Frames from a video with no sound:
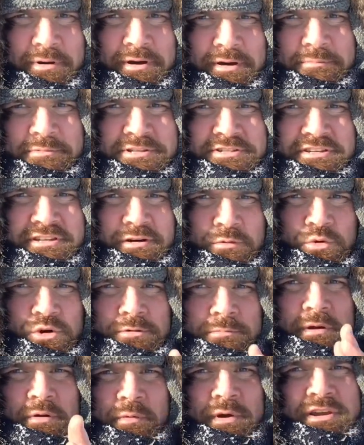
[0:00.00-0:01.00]
I'm just gonna
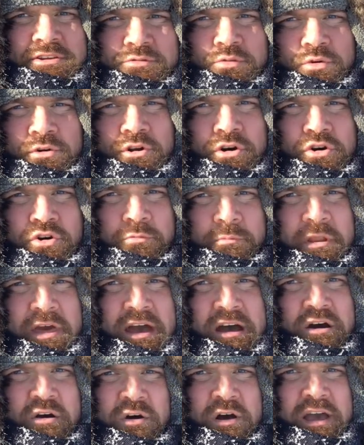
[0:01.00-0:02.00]
work my way toward home
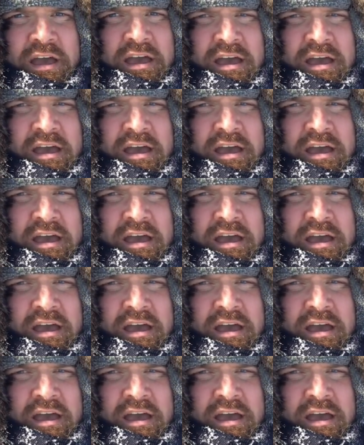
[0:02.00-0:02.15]
now.